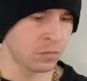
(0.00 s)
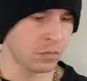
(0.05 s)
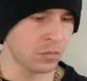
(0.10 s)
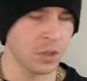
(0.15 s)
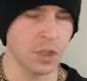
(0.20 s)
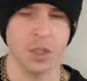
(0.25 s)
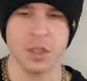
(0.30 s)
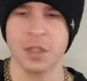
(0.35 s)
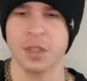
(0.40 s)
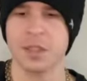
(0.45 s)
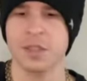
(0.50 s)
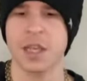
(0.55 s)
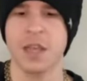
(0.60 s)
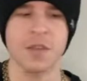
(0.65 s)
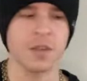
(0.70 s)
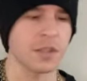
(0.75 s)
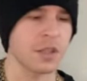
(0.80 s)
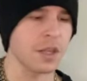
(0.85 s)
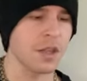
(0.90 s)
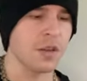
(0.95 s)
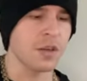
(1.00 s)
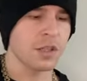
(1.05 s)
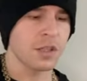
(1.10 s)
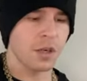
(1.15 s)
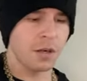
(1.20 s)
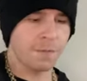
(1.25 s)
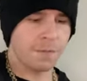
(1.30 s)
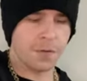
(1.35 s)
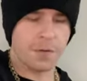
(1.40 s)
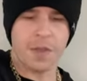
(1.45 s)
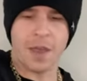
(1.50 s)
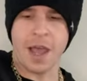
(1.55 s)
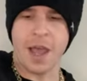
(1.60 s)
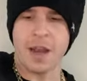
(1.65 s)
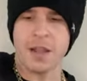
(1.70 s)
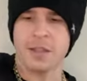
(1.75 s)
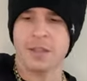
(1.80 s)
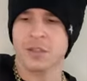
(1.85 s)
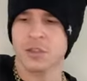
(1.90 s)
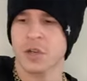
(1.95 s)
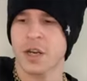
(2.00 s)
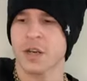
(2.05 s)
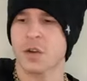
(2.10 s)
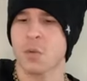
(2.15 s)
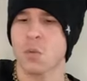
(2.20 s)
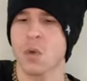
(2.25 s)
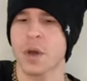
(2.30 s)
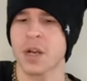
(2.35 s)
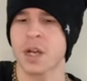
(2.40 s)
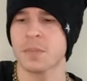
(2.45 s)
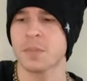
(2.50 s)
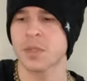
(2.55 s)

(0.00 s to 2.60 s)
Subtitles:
I was going to say, there's another term for that. It's trying to one-up